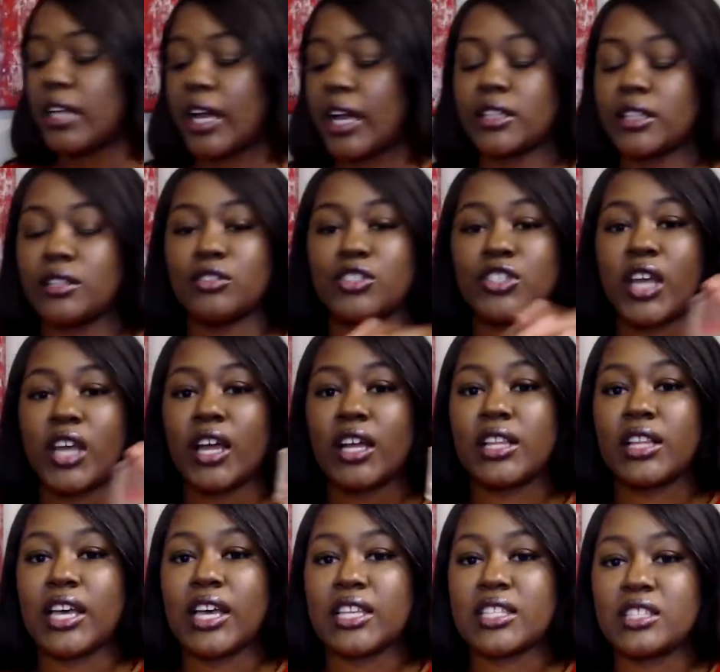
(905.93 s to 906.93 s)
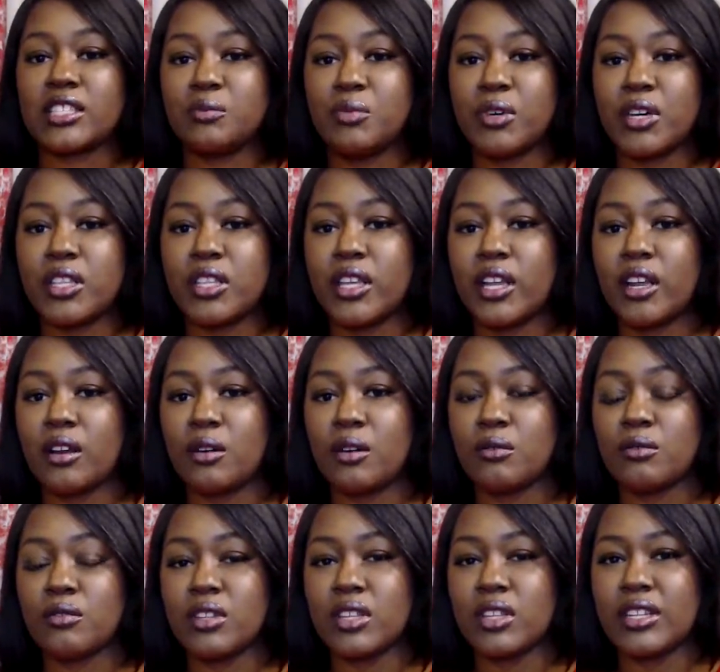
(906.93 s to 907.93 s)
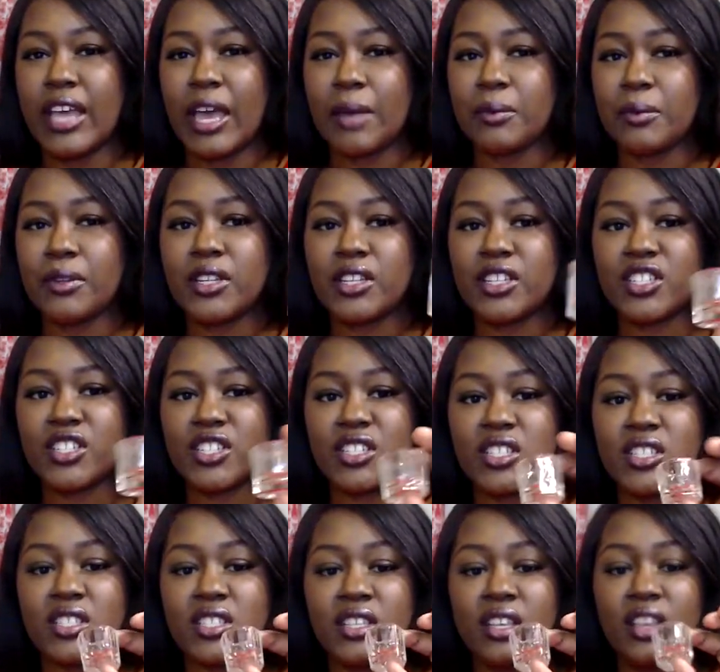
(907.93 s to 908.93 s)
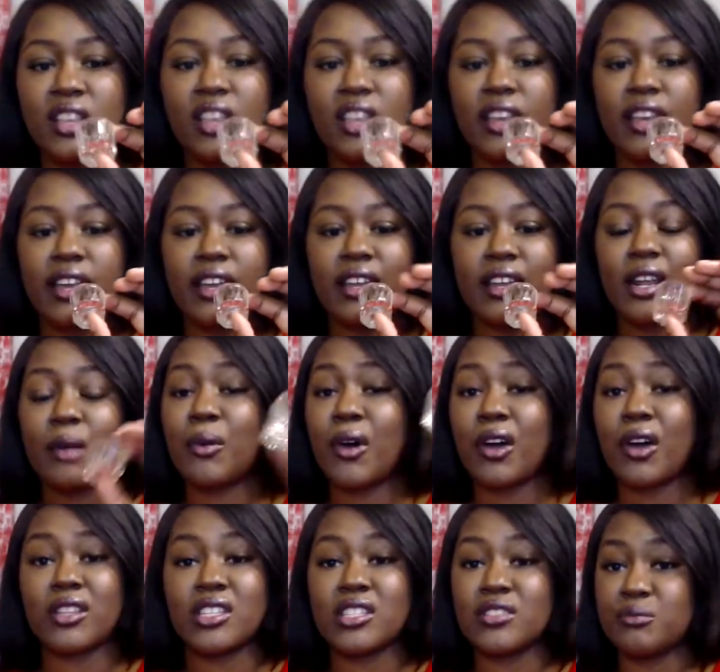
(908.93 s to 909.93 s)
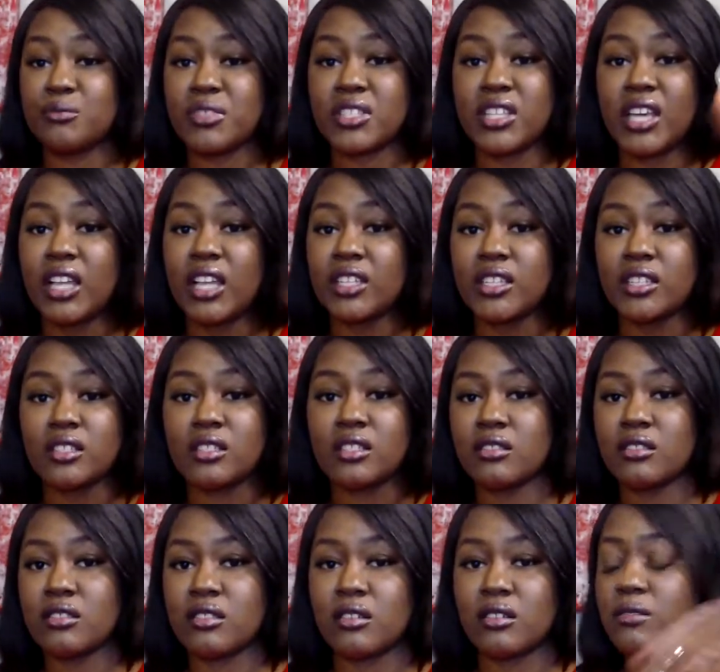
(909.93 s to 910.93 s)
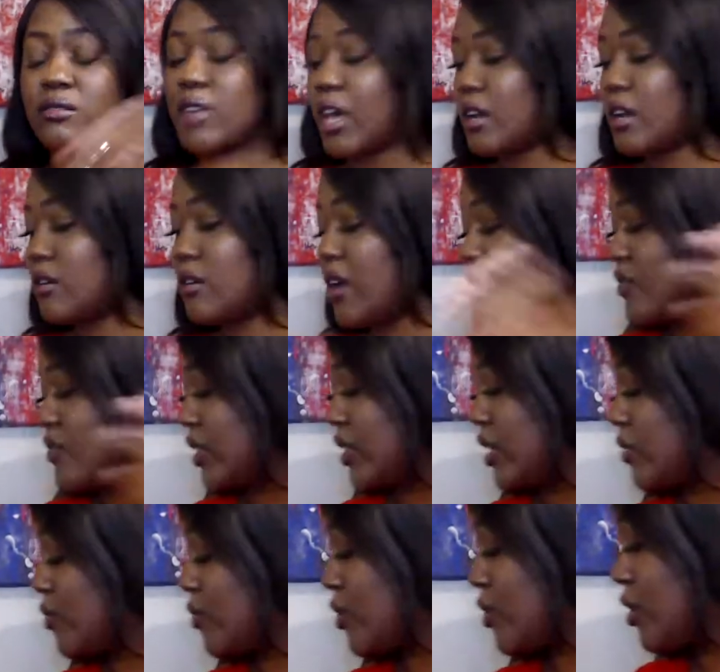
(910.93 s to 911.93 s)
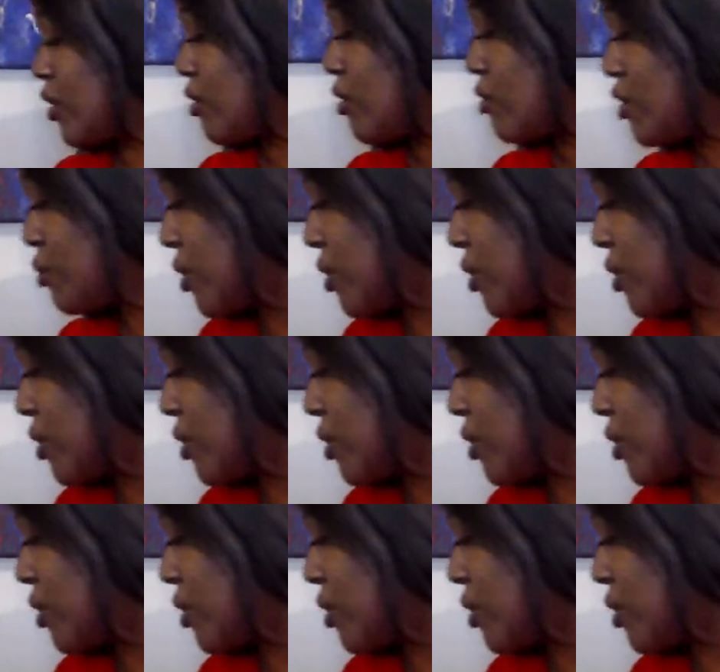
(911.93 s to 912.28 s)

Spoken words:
like little shot glasses, but they are the Dappin dishes. And I bought these from Sally's, so I don't have a link for those,